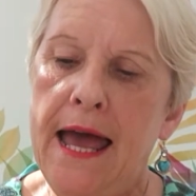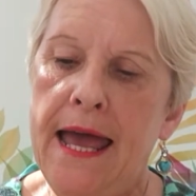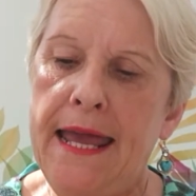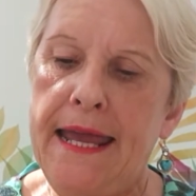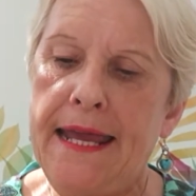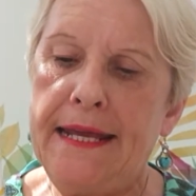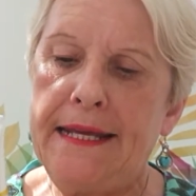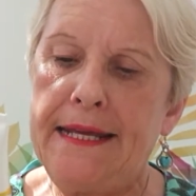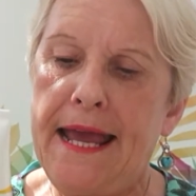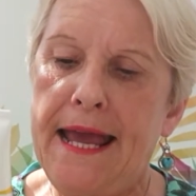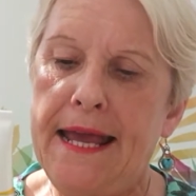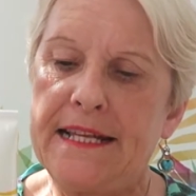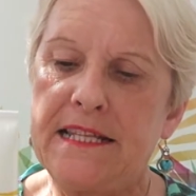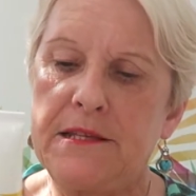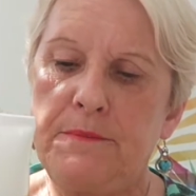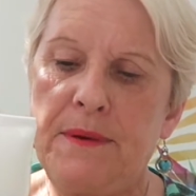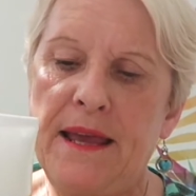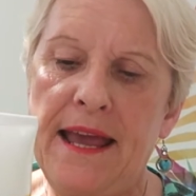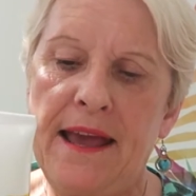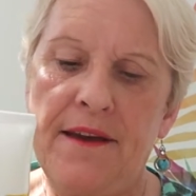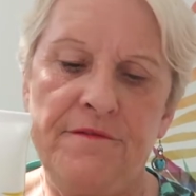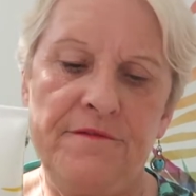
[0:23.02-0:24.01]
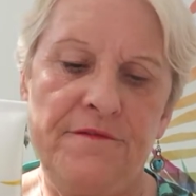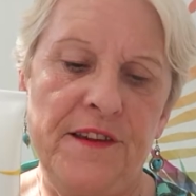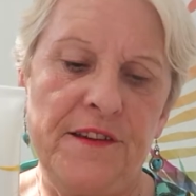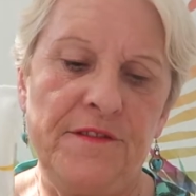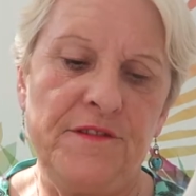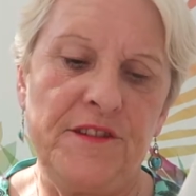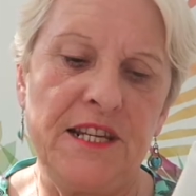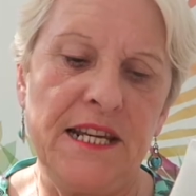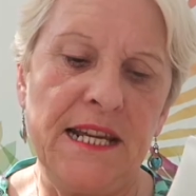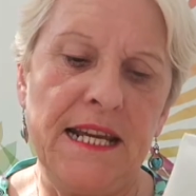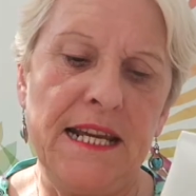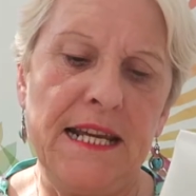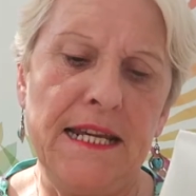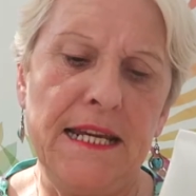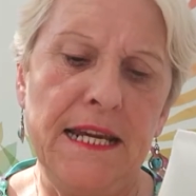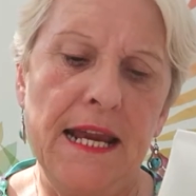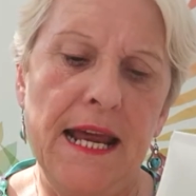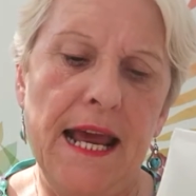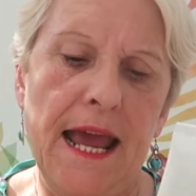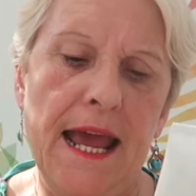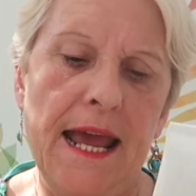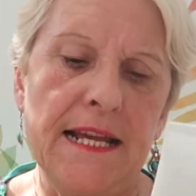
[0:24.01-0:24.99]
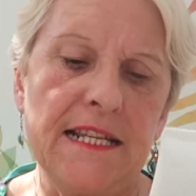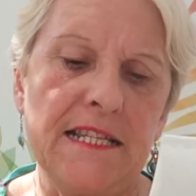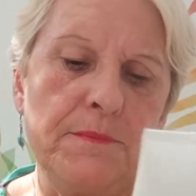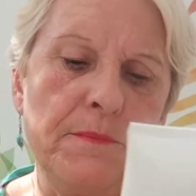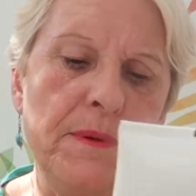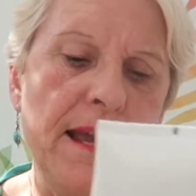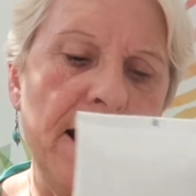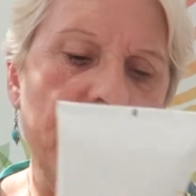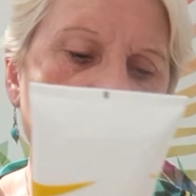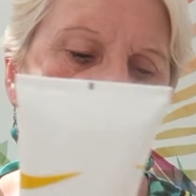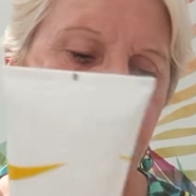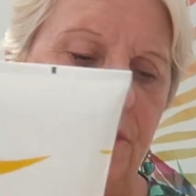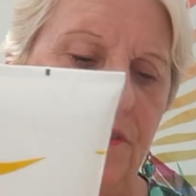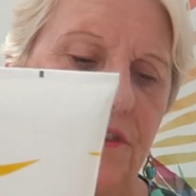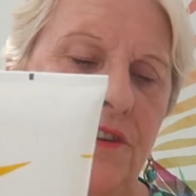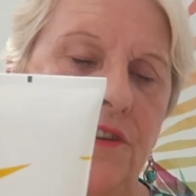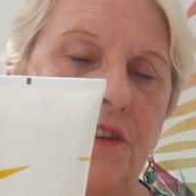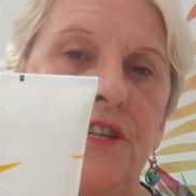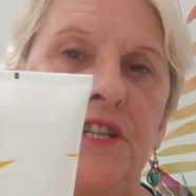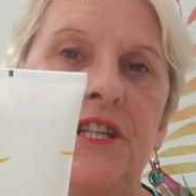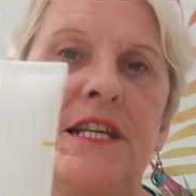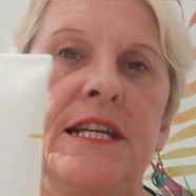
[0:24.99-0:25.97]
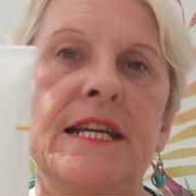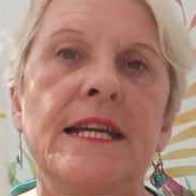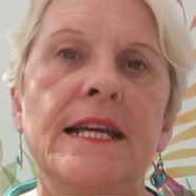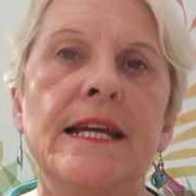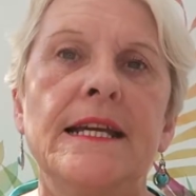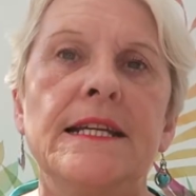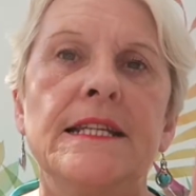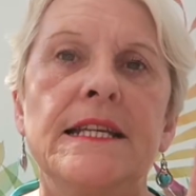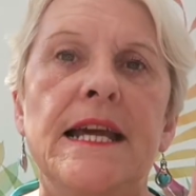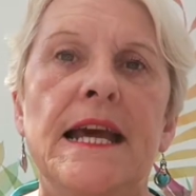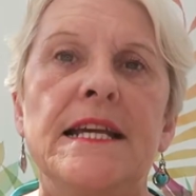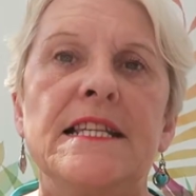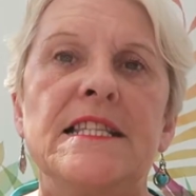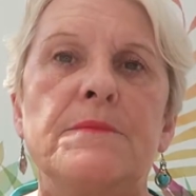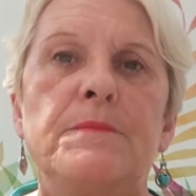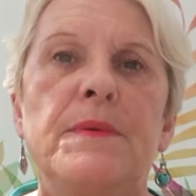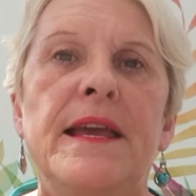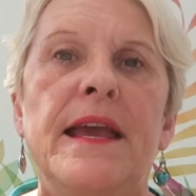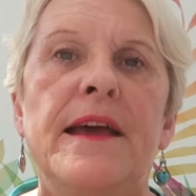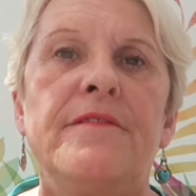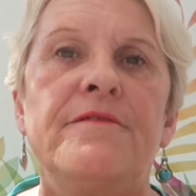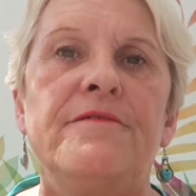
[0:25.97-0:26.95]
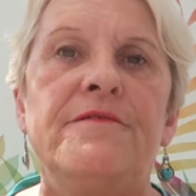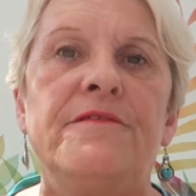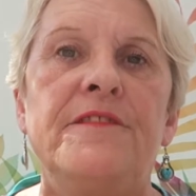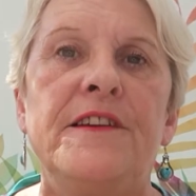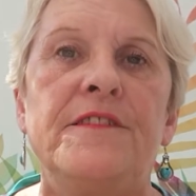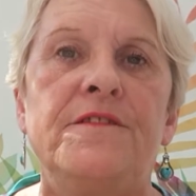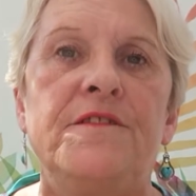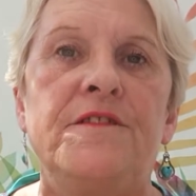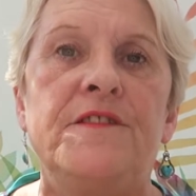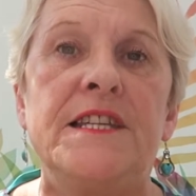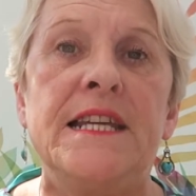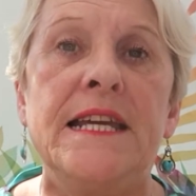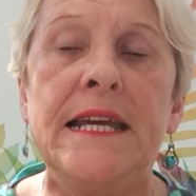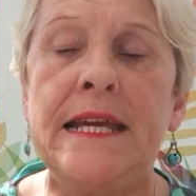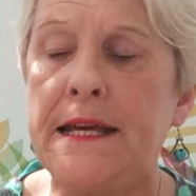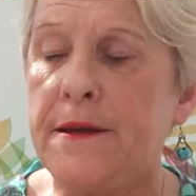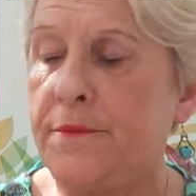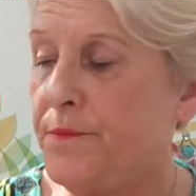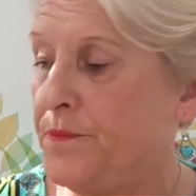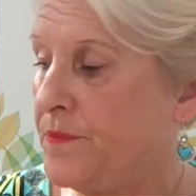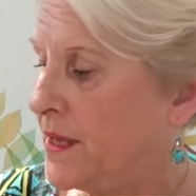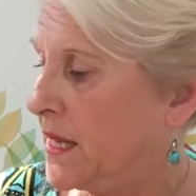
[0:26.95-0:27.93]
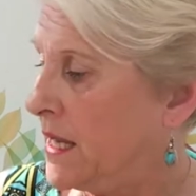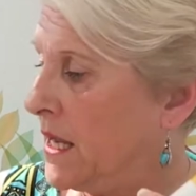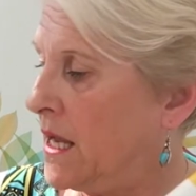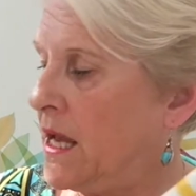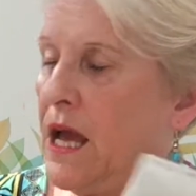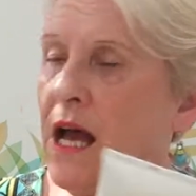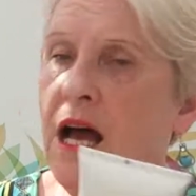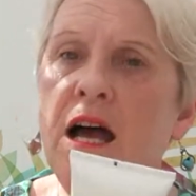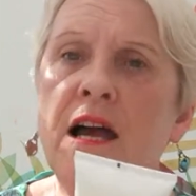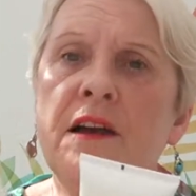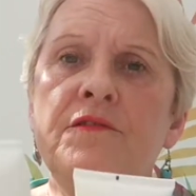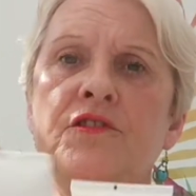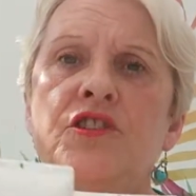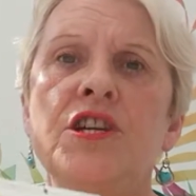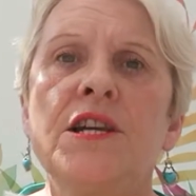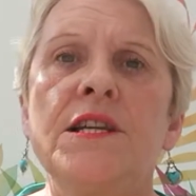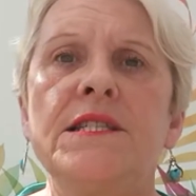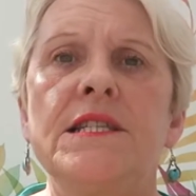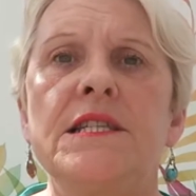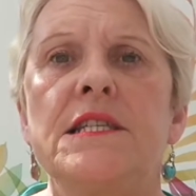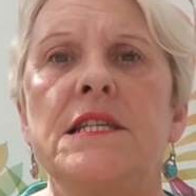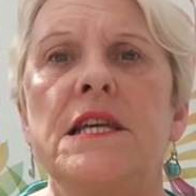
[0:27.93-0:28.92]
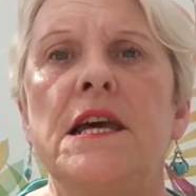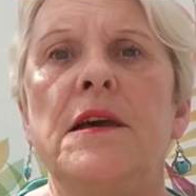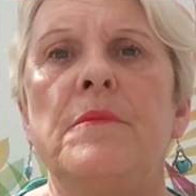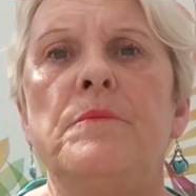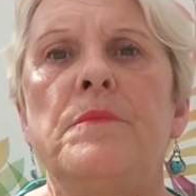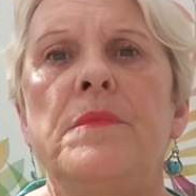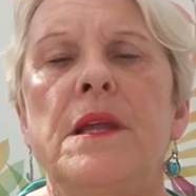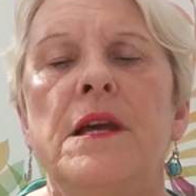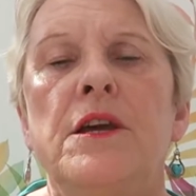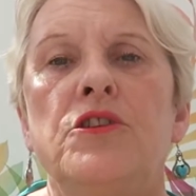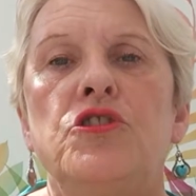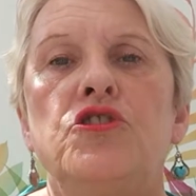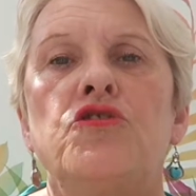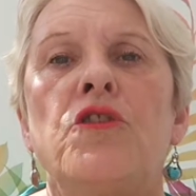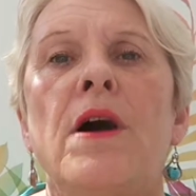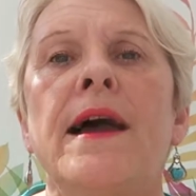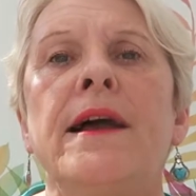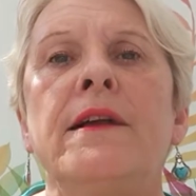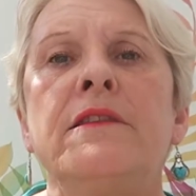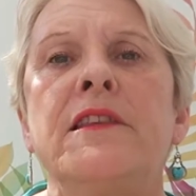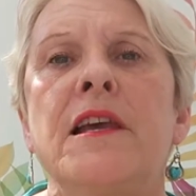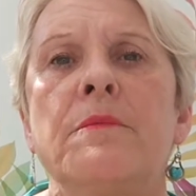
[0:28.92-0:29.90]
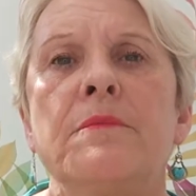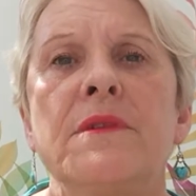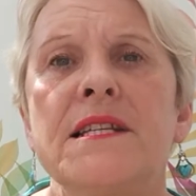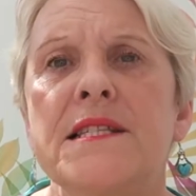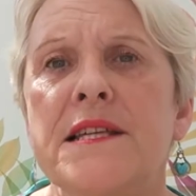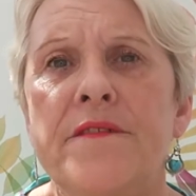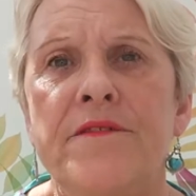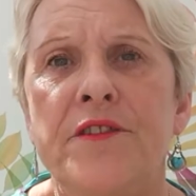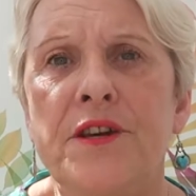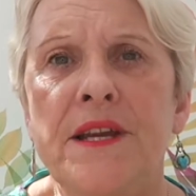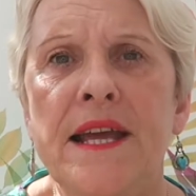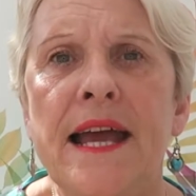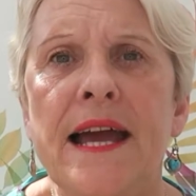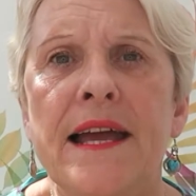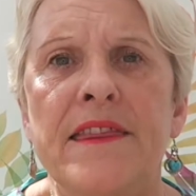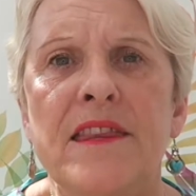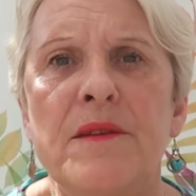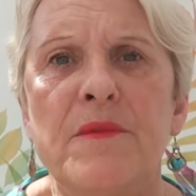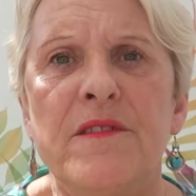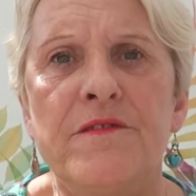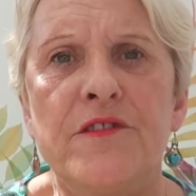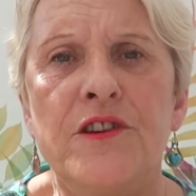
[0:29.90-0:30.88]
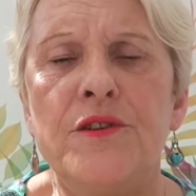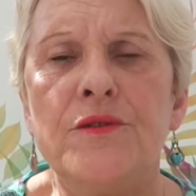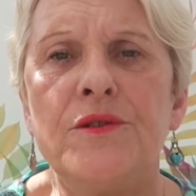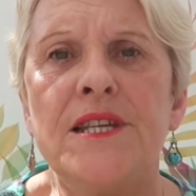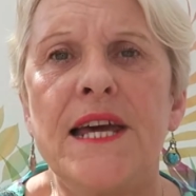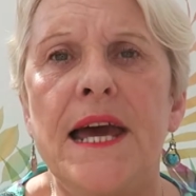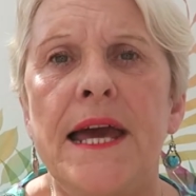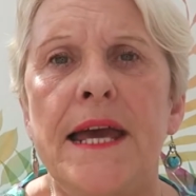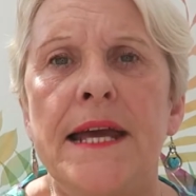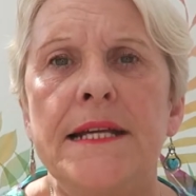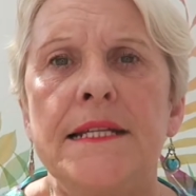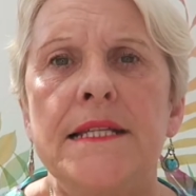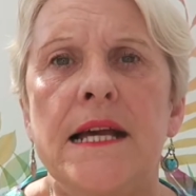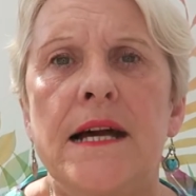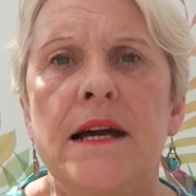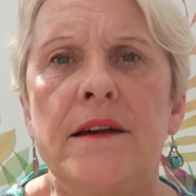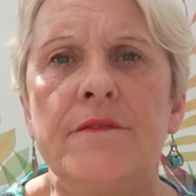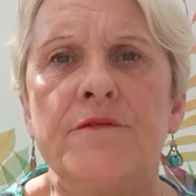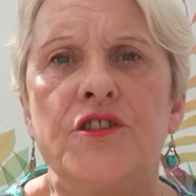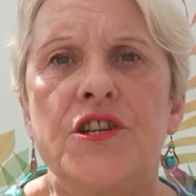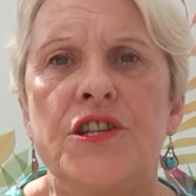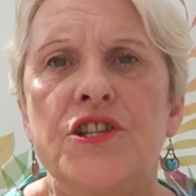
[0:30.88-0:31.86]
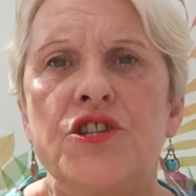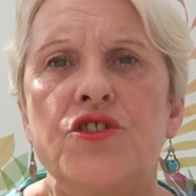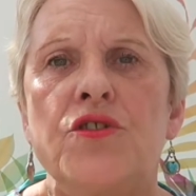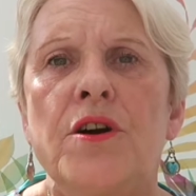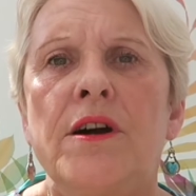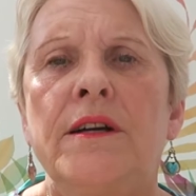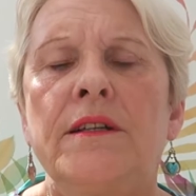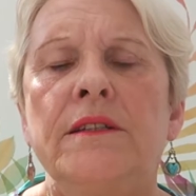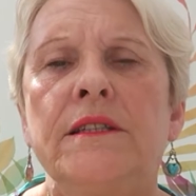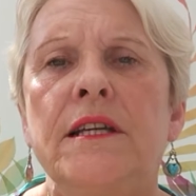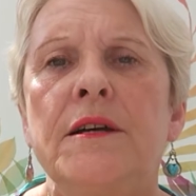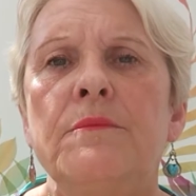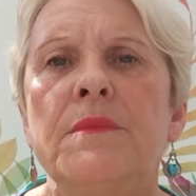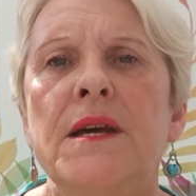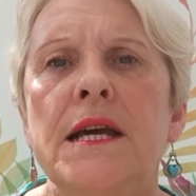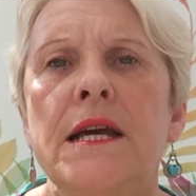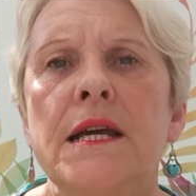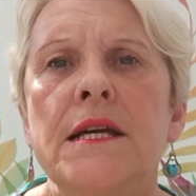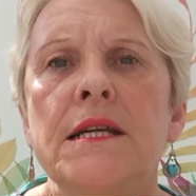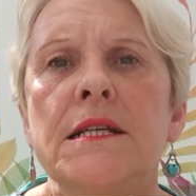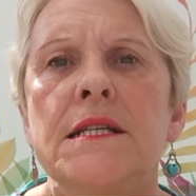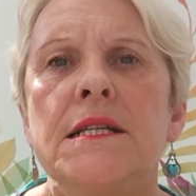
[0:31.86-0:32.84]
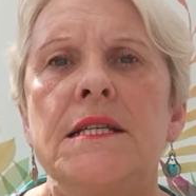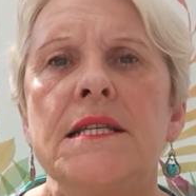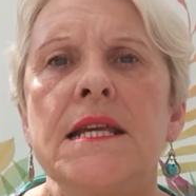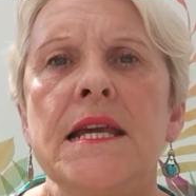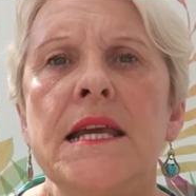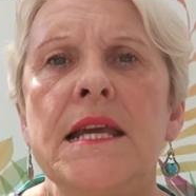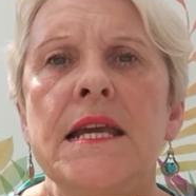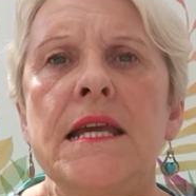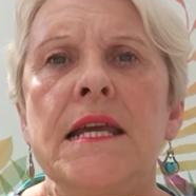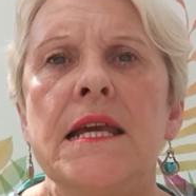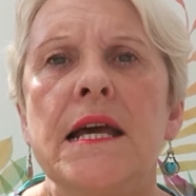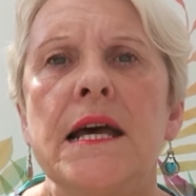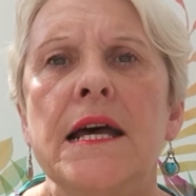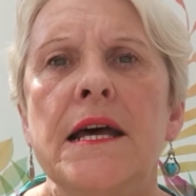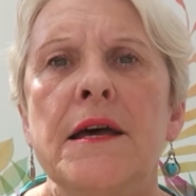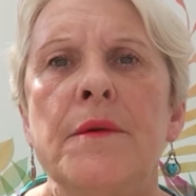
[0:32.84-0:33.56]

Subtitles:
in SPF 15, SPF 30 and SPF 50. I've just trialed them because I've only had them a few days. I've just trialed them to see